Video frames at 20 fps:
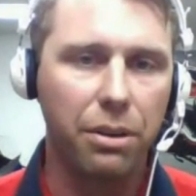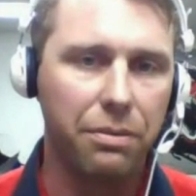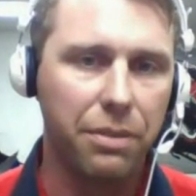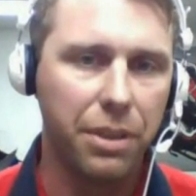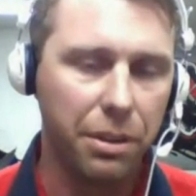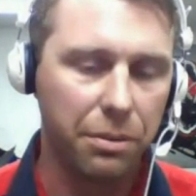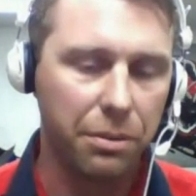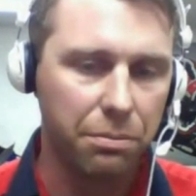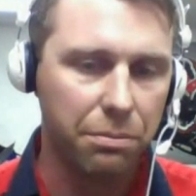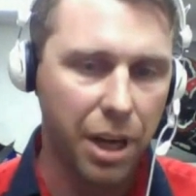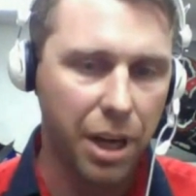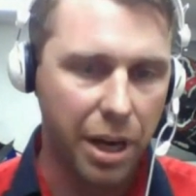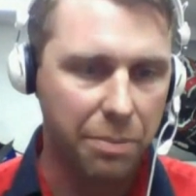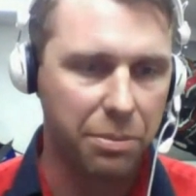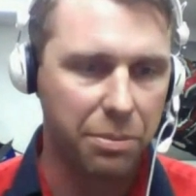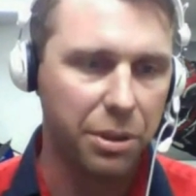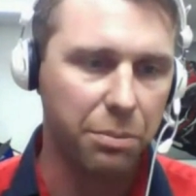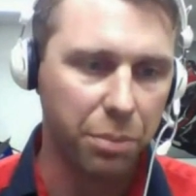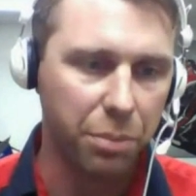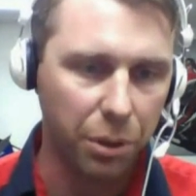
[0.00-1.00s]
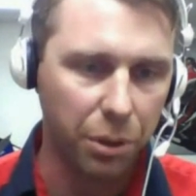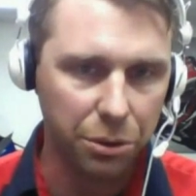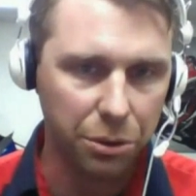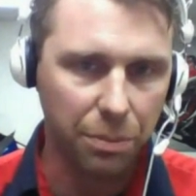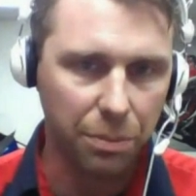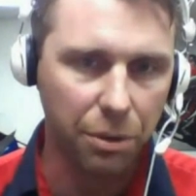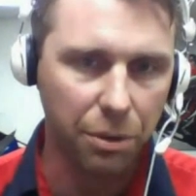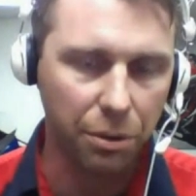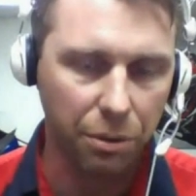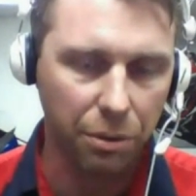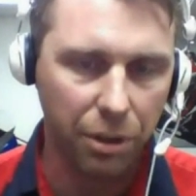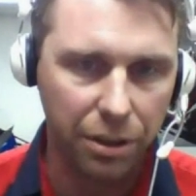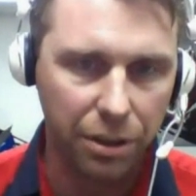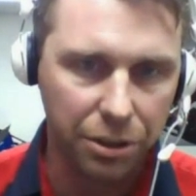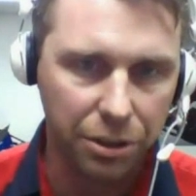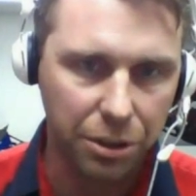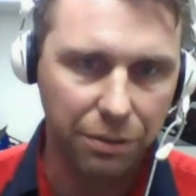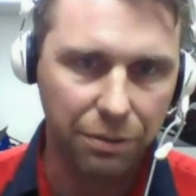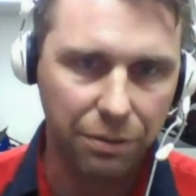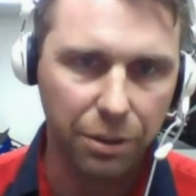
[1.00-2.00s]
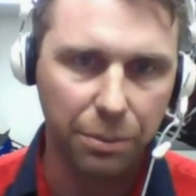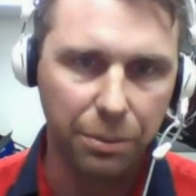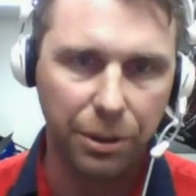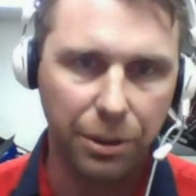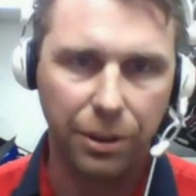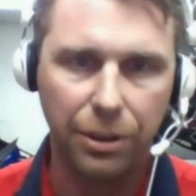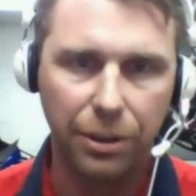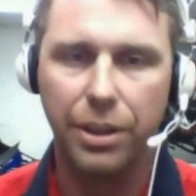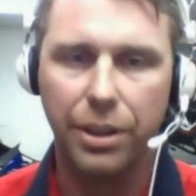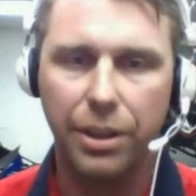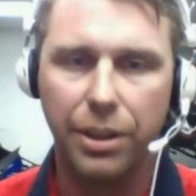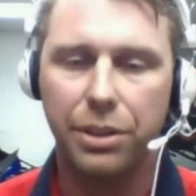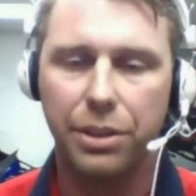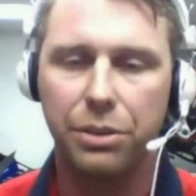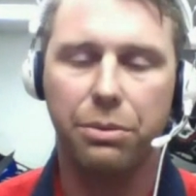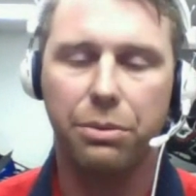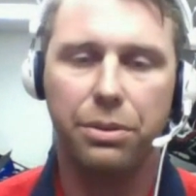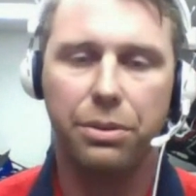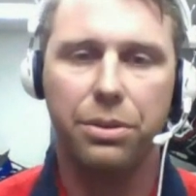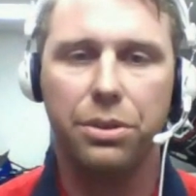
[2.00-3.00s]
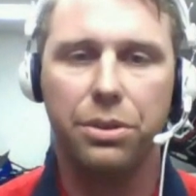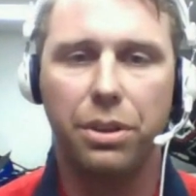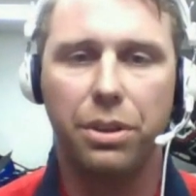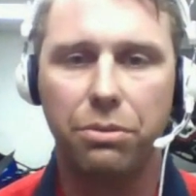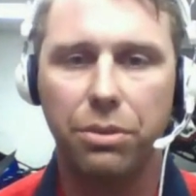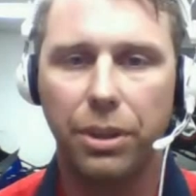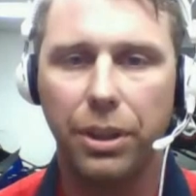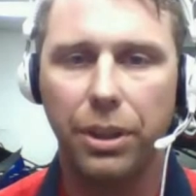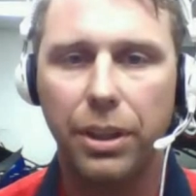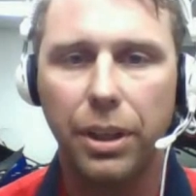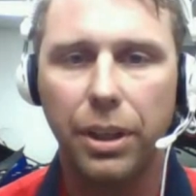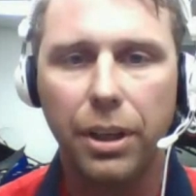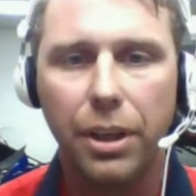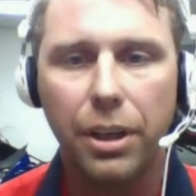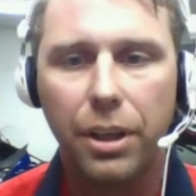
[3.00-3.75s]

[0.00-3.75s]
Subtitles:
If they happen to post up the route, you should familiarize yourself with it,